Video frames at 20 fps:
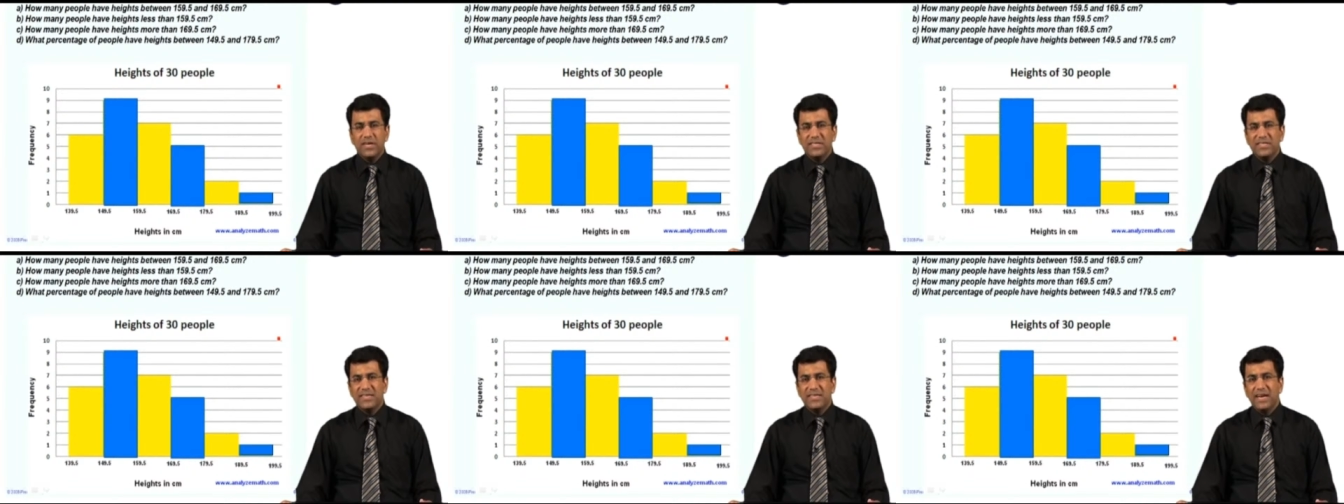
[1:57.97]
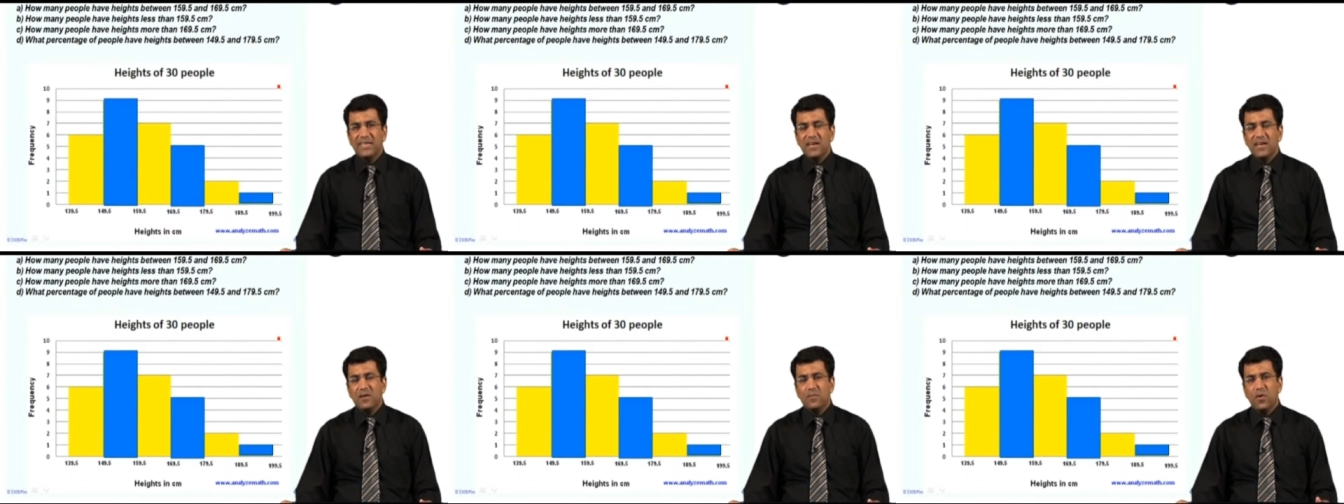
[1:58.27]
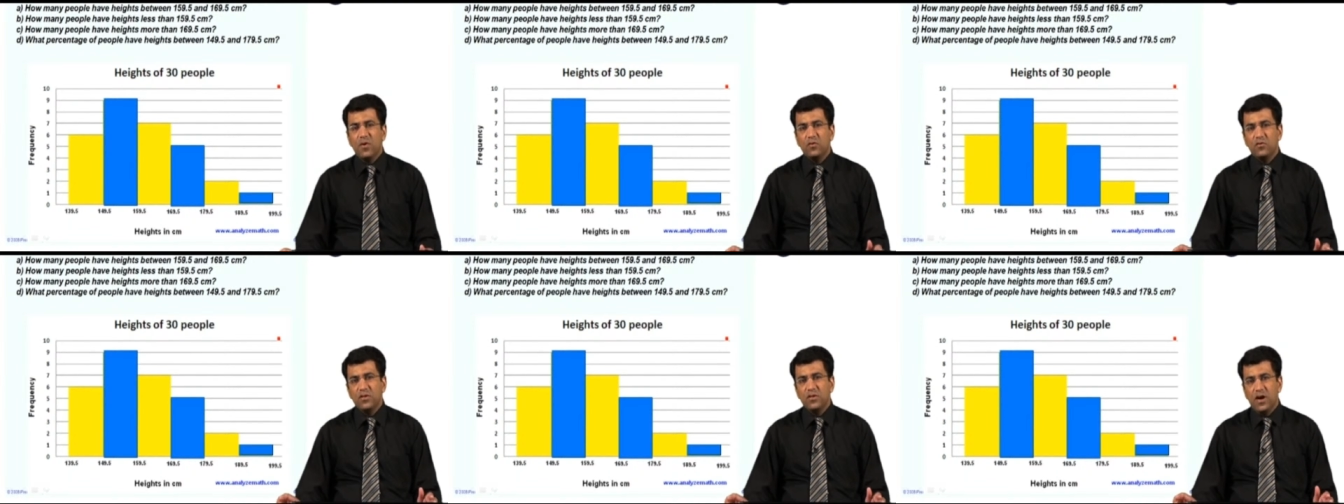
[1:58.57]
get the data
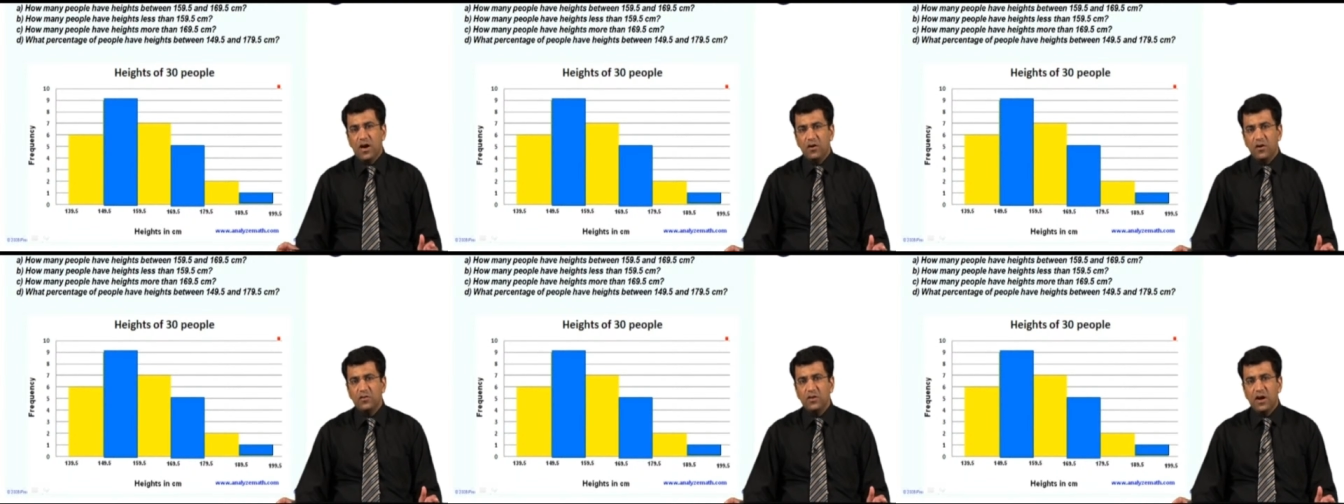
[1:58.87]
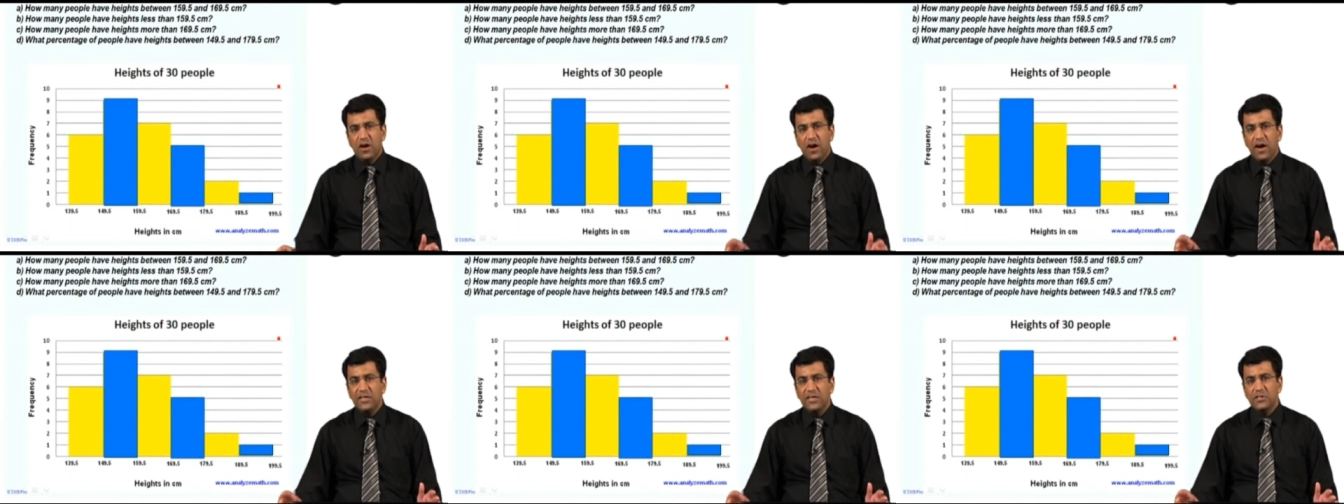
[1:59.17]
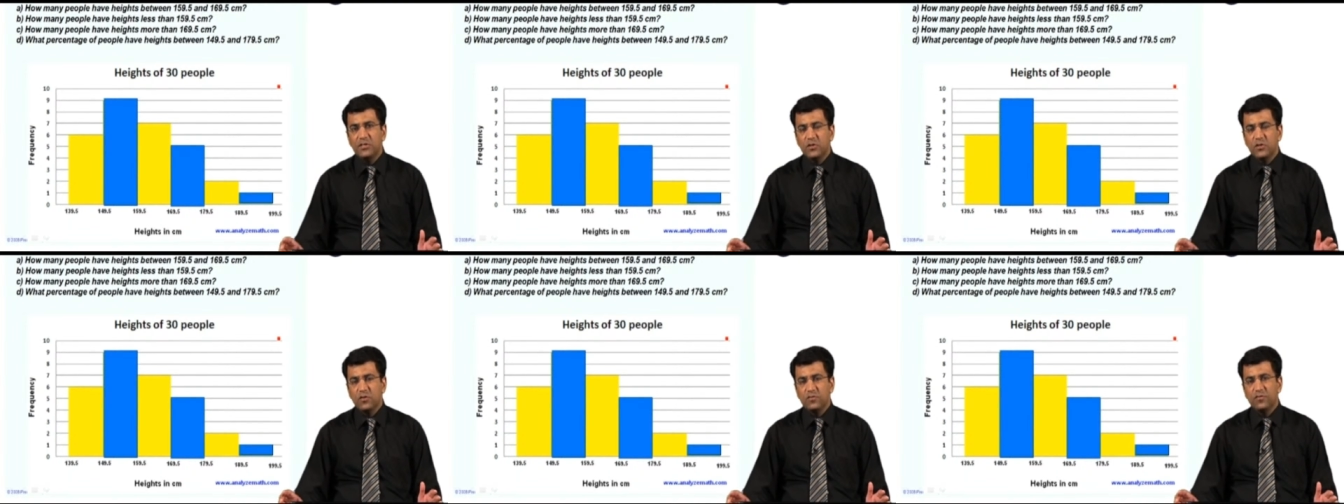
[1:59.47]
about the
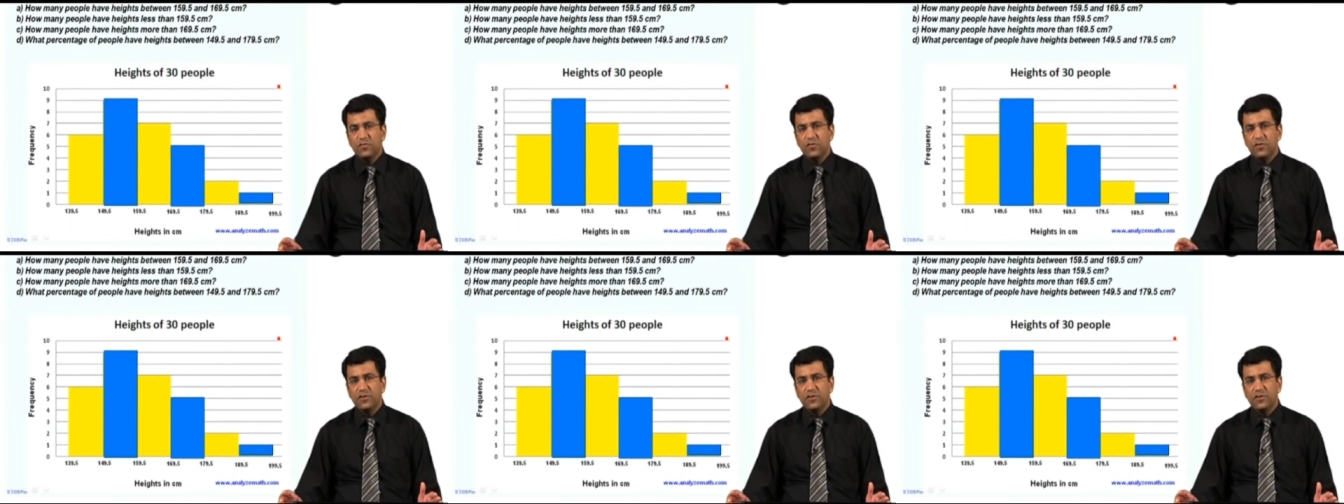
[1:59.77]
heights of